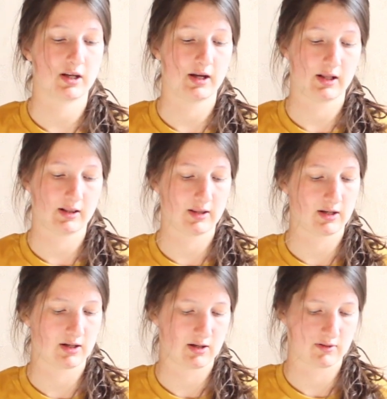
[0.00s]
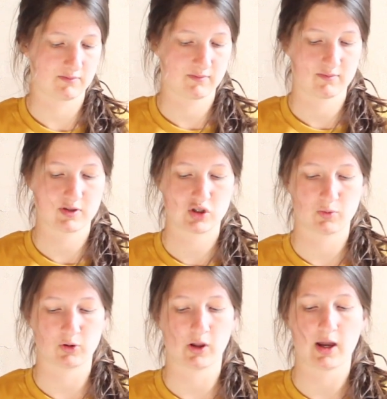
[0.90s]
and they are
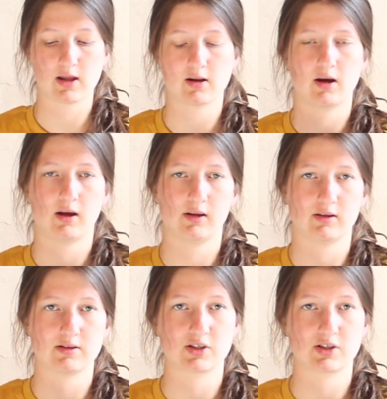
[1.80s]
super light and